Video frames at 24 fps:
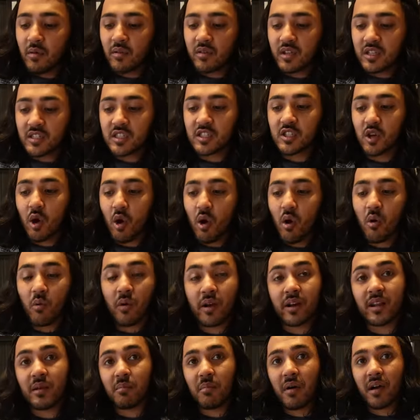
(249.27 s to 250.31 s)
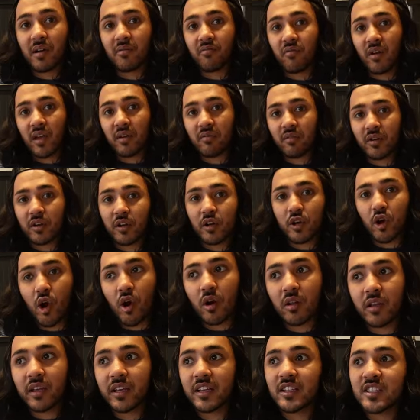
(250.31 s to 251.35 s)
This is already my favorite.
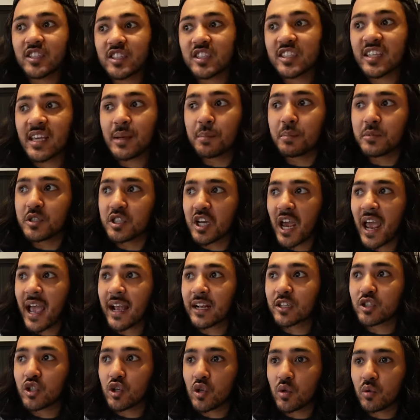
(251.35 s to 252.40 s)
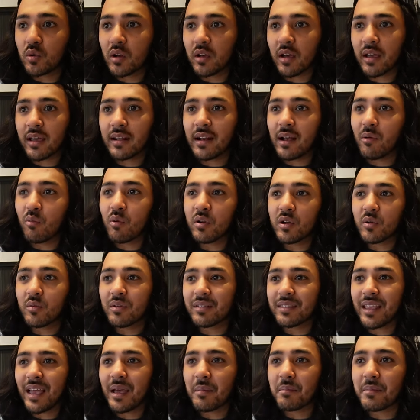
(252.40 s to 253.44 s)
Garlic skipjack tuna. And I wonder
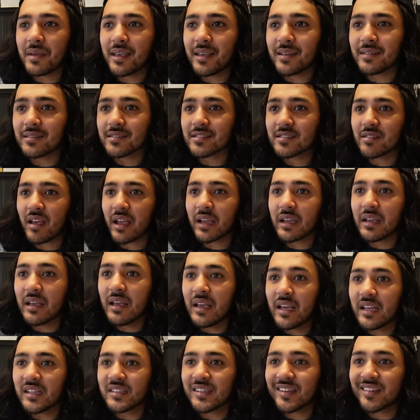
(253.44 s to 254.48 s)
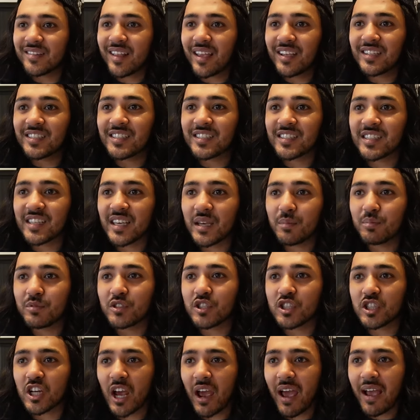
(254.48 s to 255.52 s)
what that means. Like, did they skip
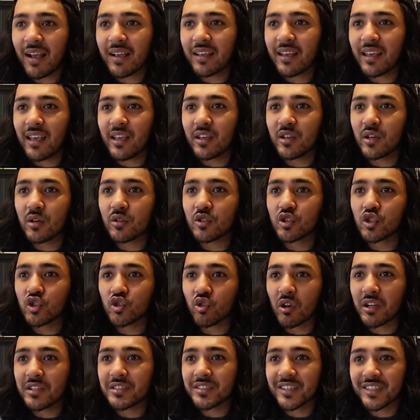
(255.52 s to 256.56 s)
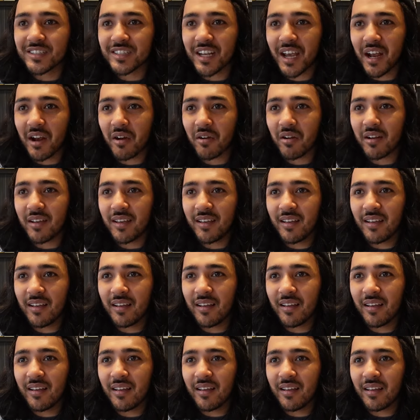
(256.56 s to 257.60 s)
Jack and go straight to Terry?
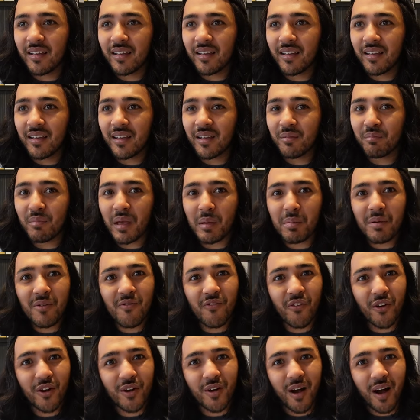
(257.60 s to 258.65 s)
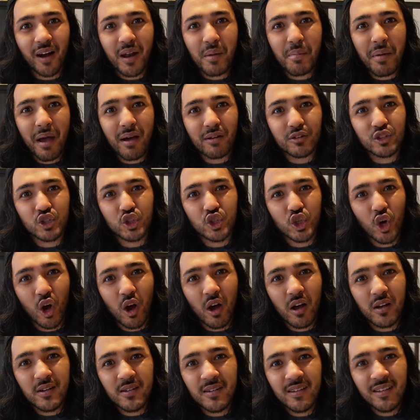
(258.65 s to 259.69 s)
Maybe forgot about
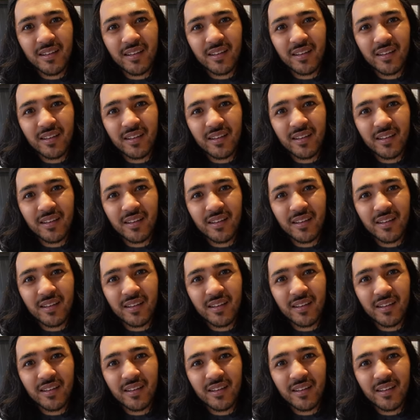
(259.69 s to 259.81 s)
John?